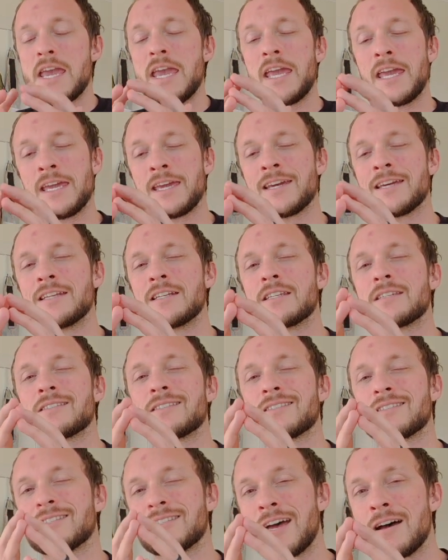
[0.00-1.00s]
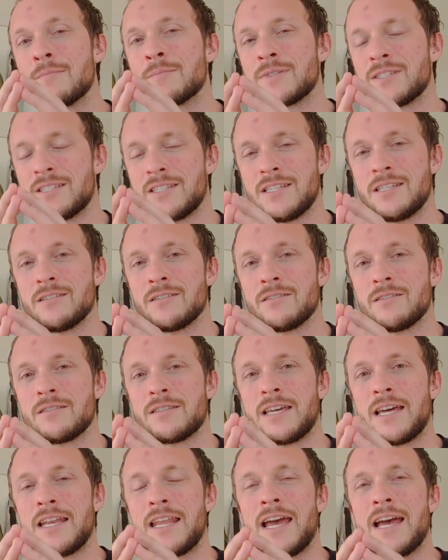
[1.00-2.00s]
and some steel
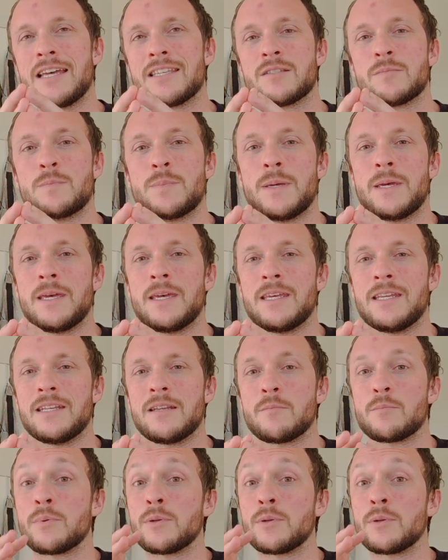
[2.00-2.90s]
that has been